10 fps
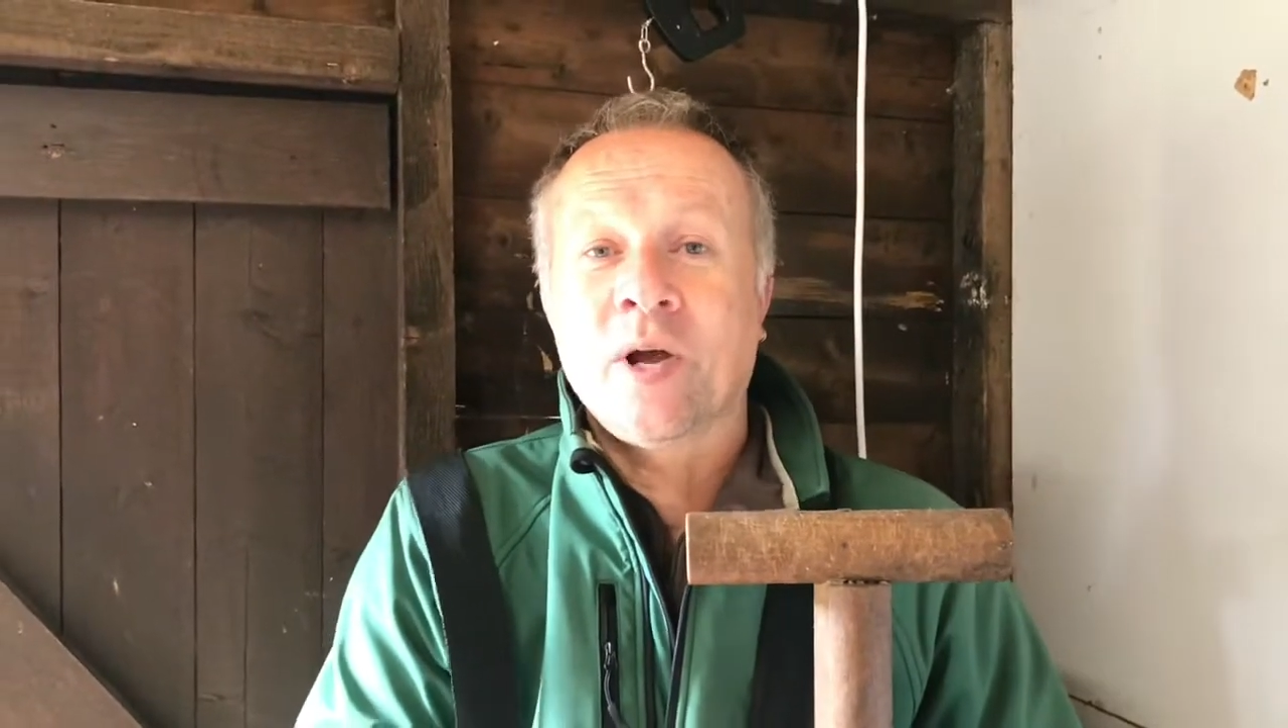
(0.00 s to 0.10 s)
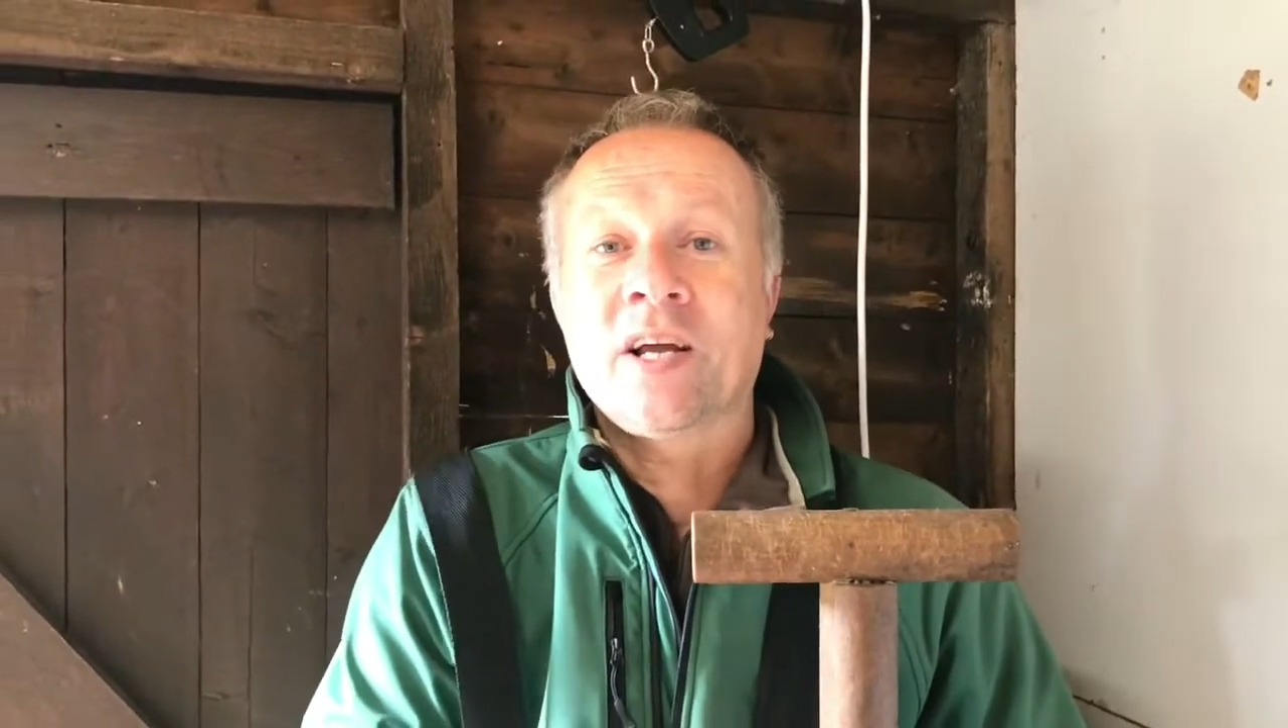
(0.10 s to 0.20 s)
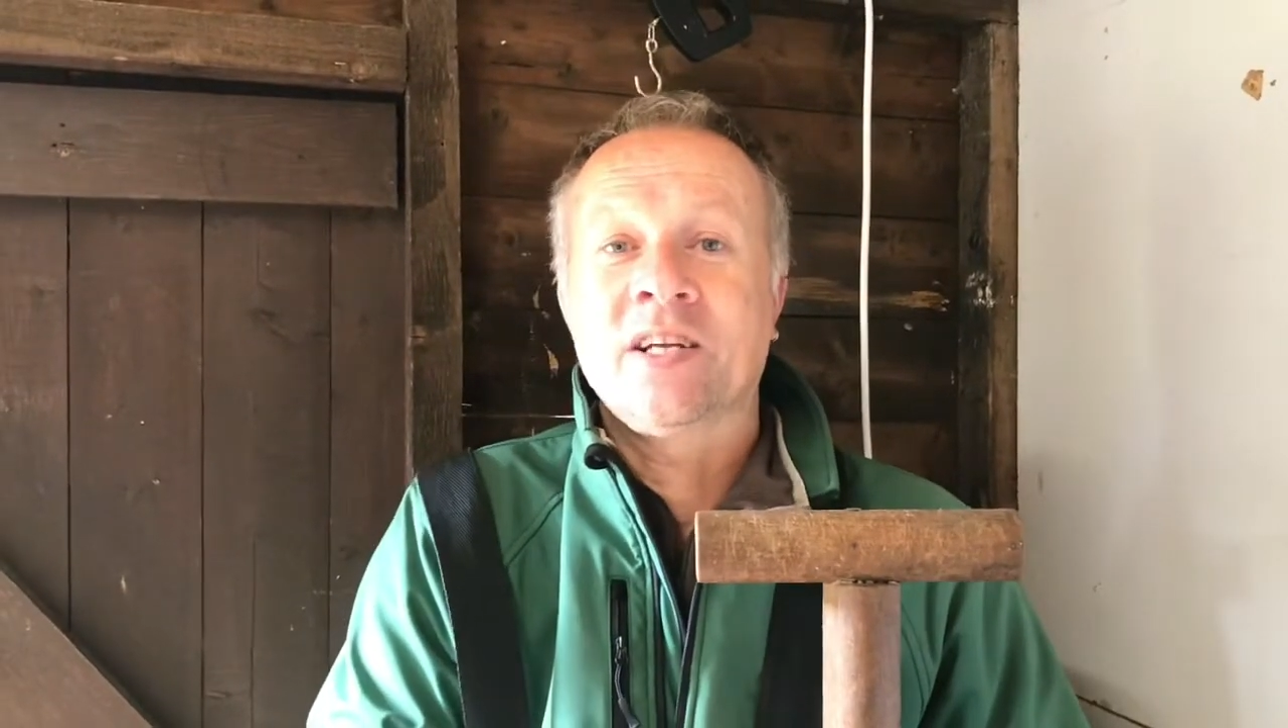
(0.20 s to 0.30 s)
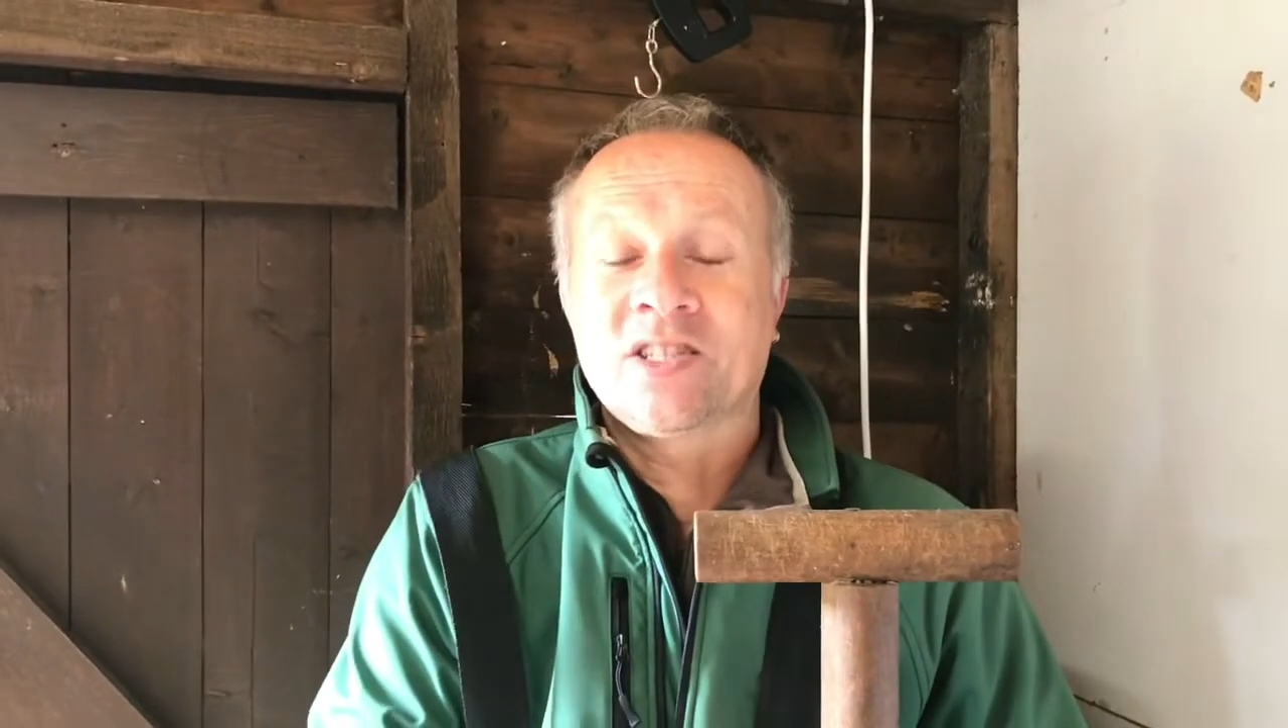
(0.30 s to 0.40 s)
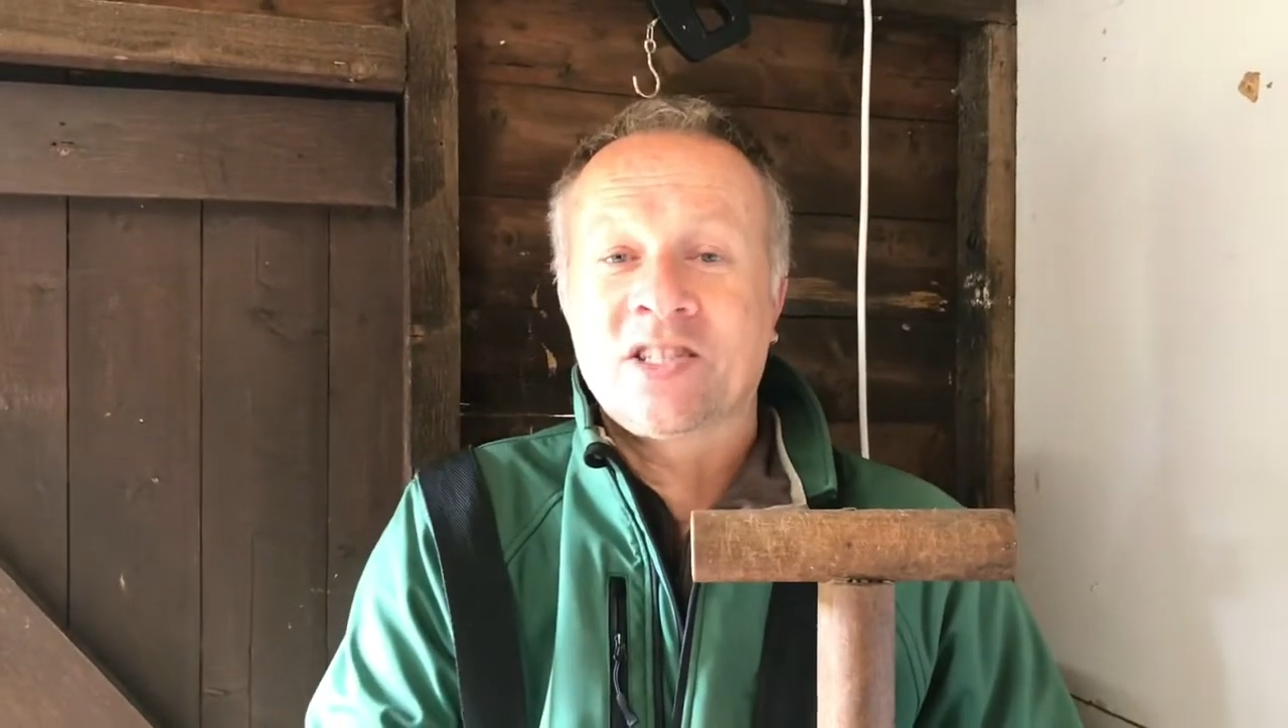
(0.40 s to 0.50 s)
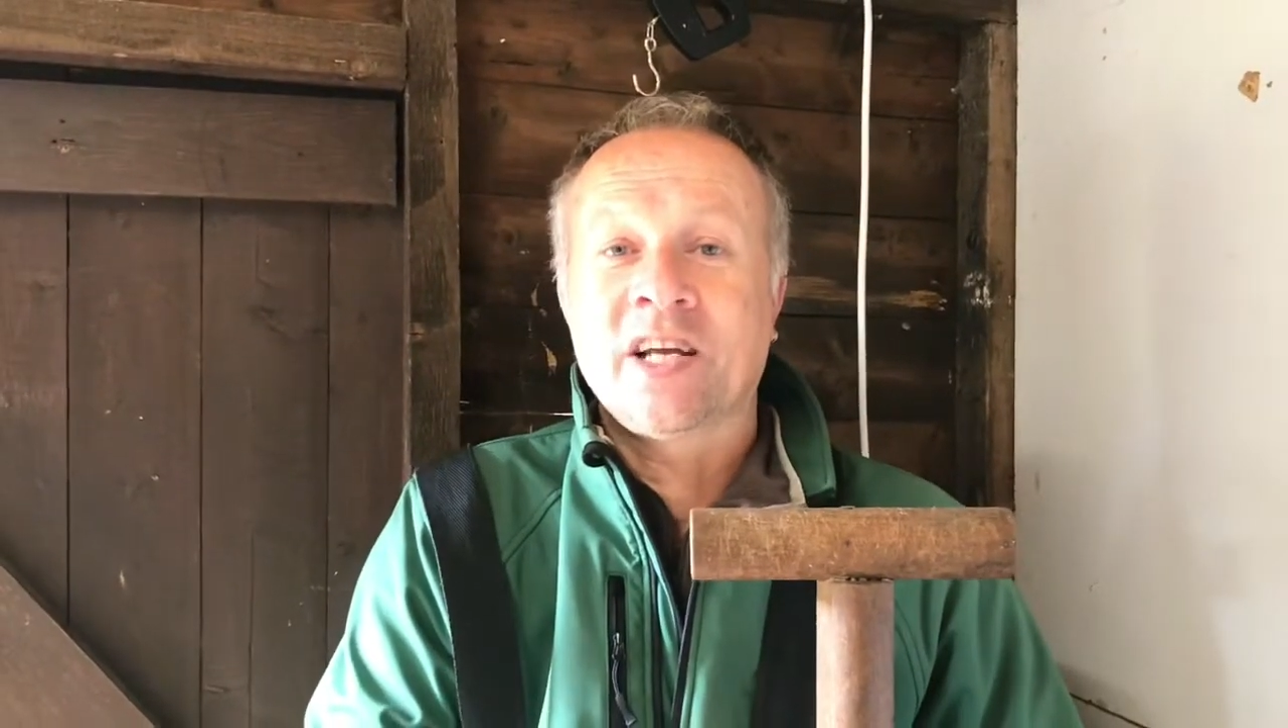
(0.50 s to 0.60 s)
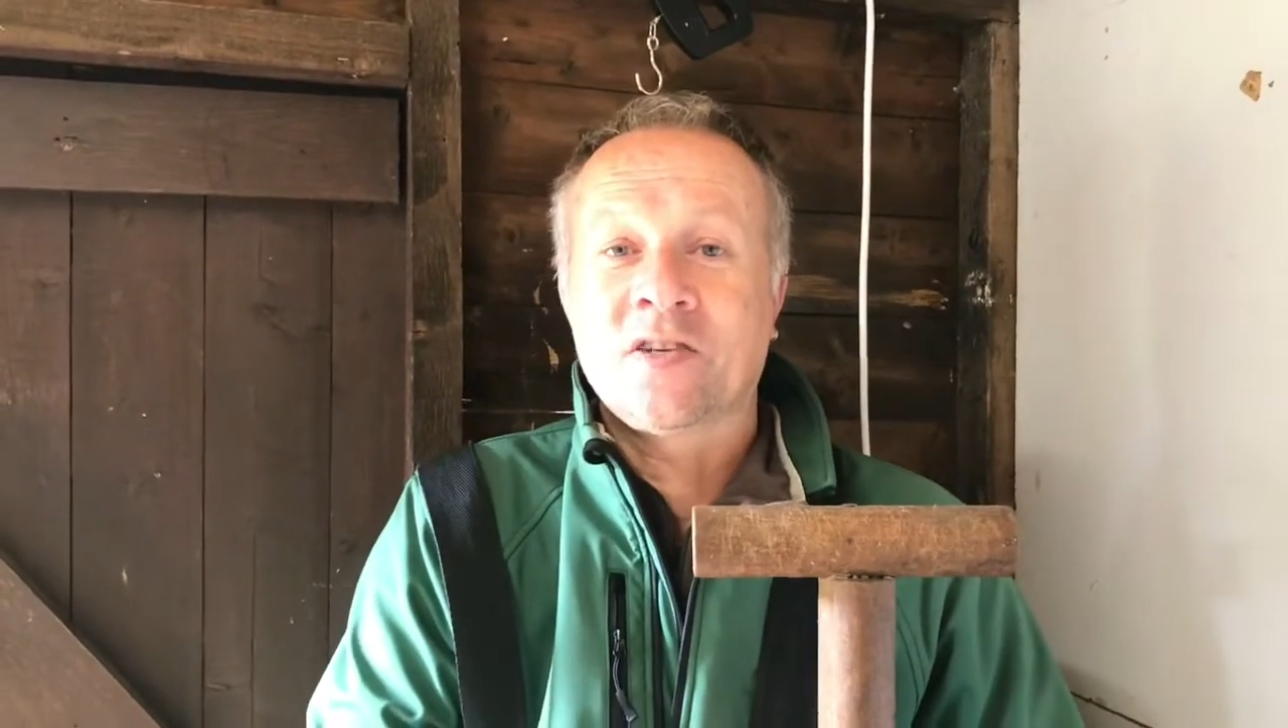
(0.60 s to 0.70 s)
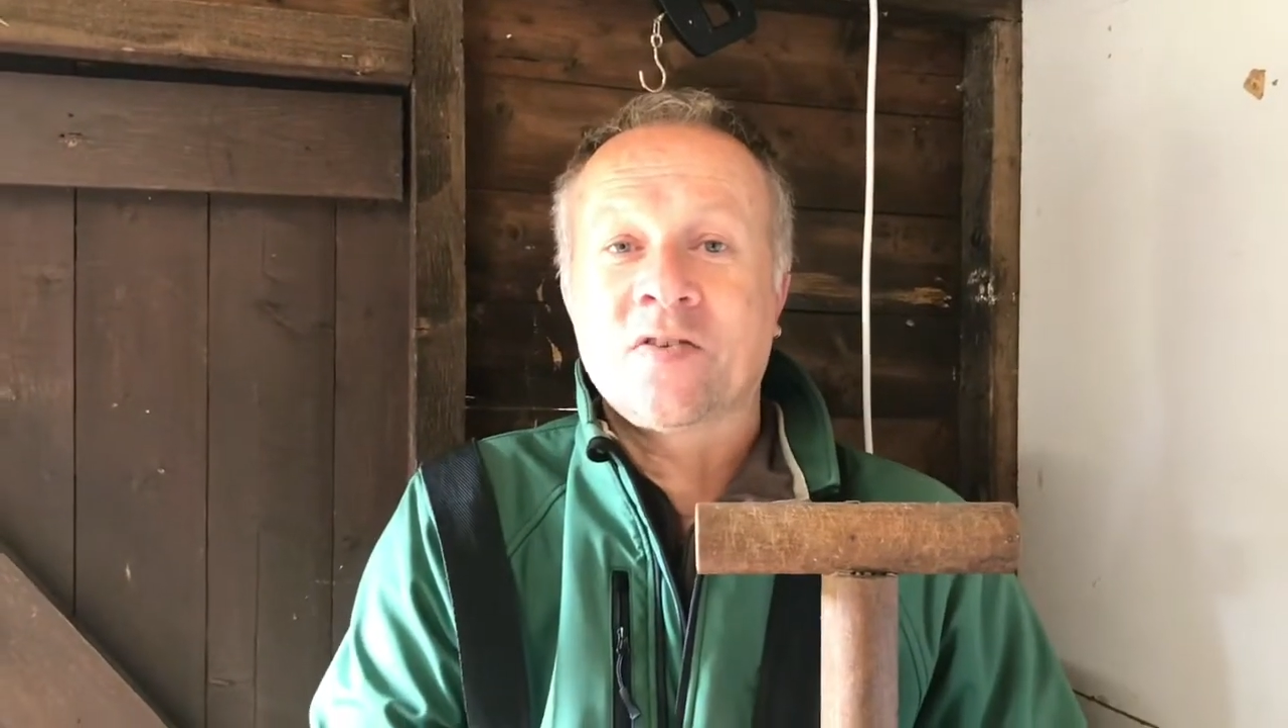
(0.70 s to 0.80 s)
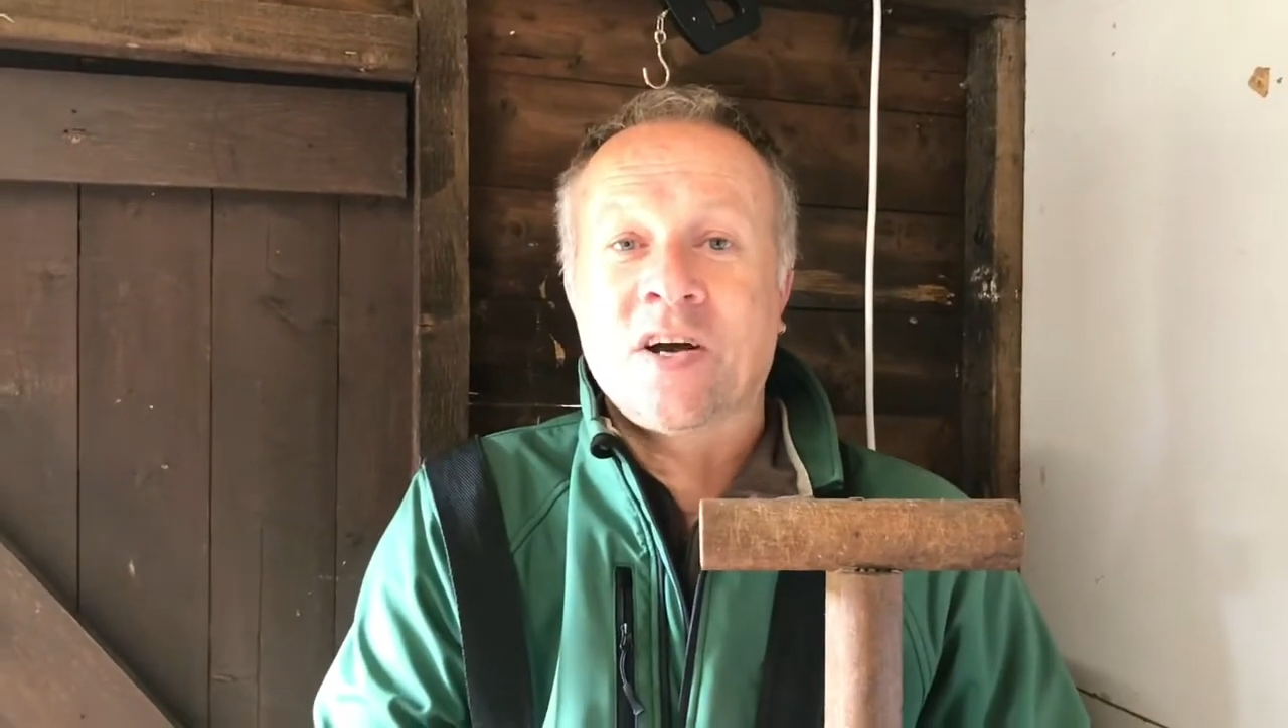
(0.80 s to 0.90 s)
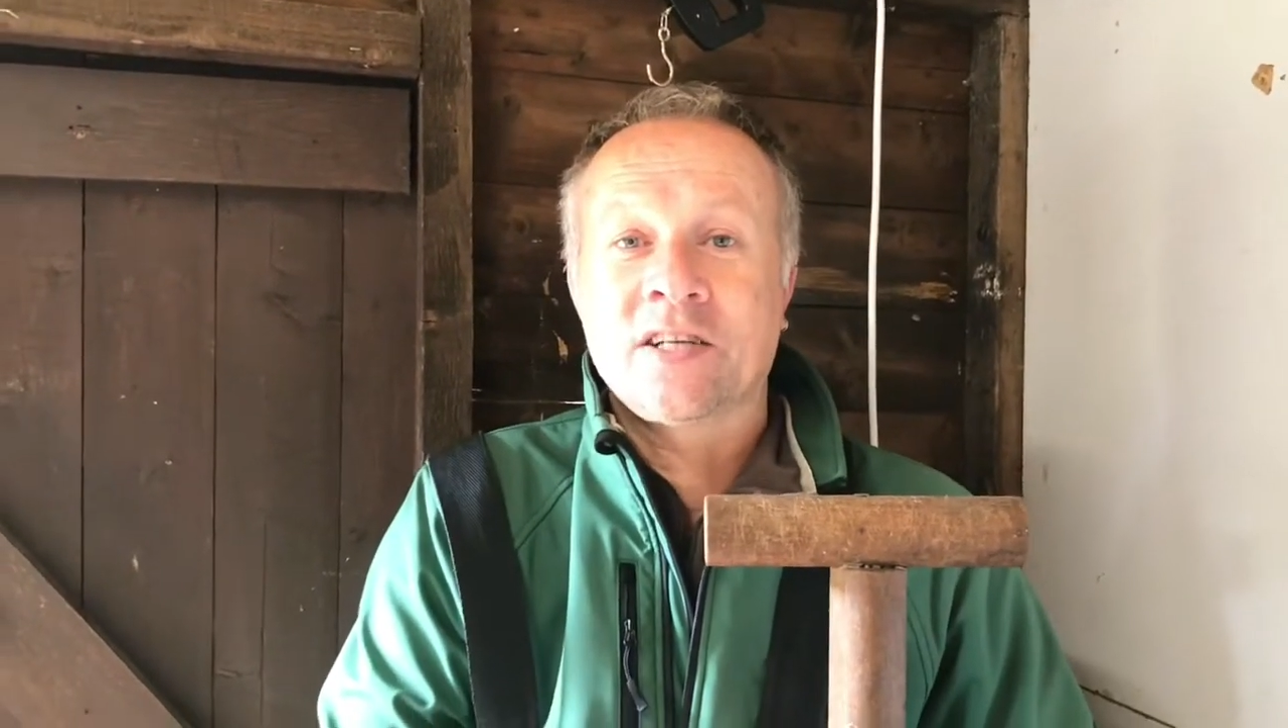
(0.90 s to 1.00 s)
and sticks
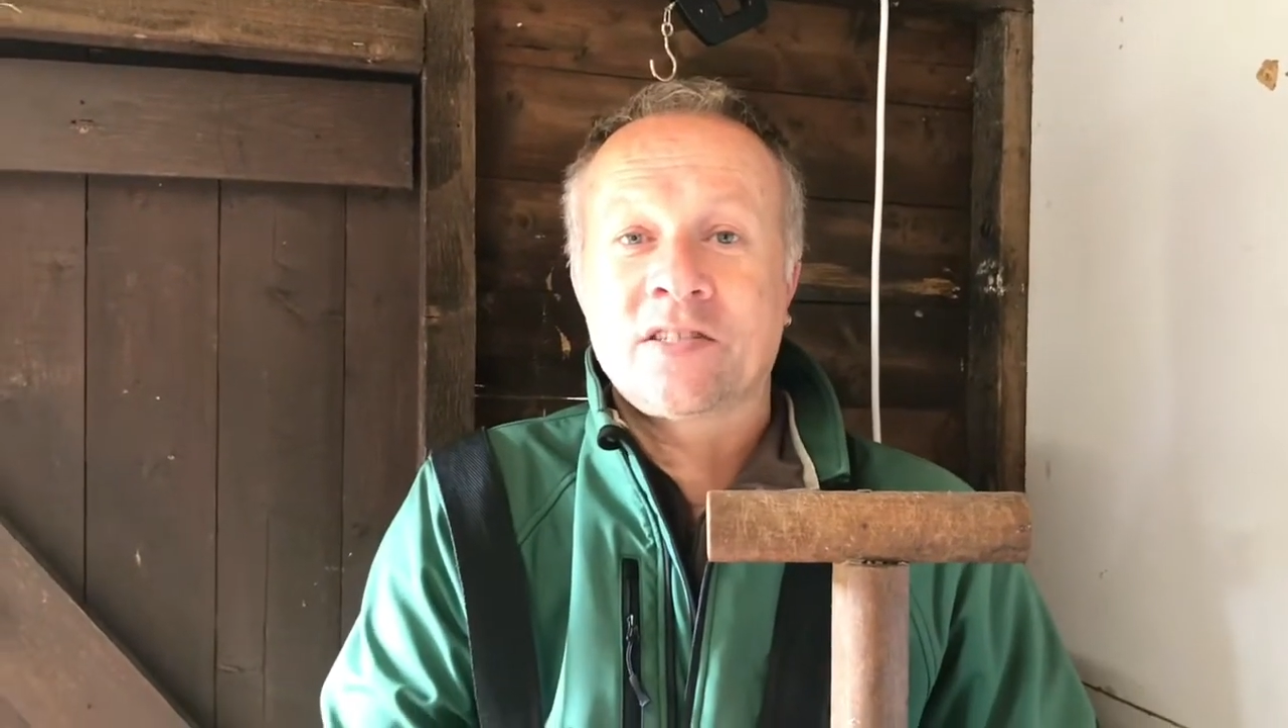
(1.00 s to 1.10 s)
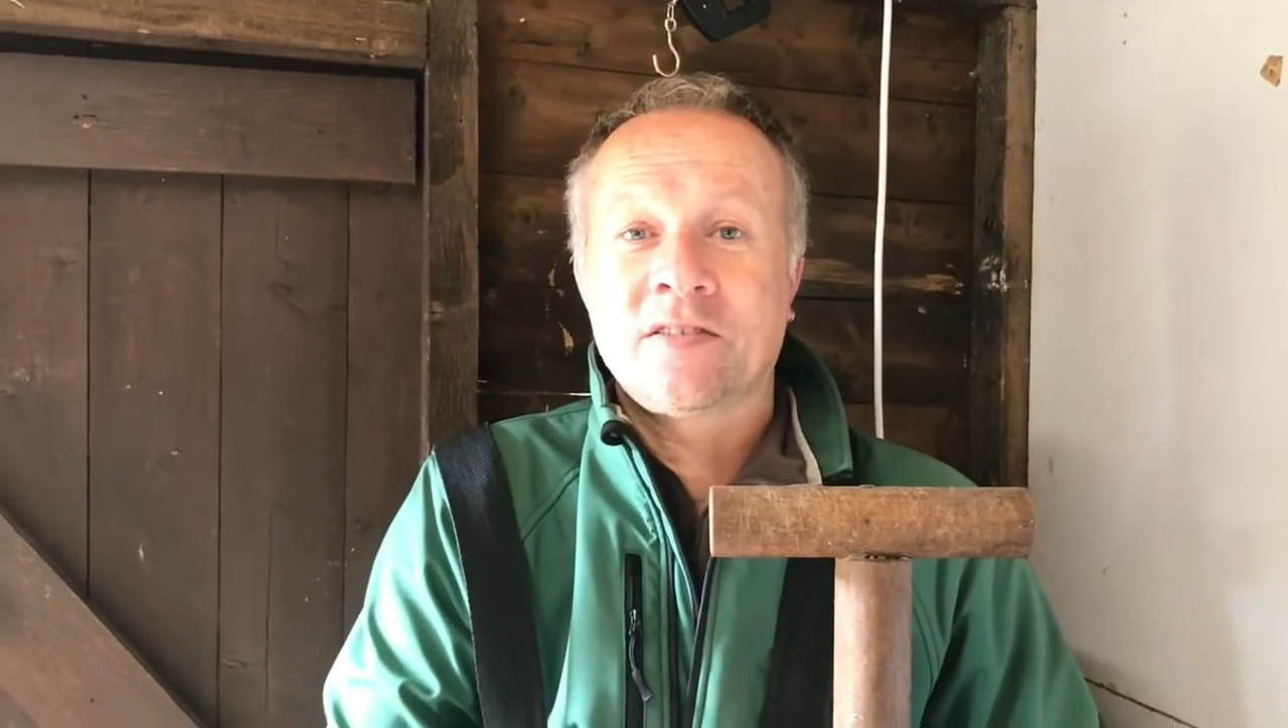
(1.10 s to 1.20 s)
fast.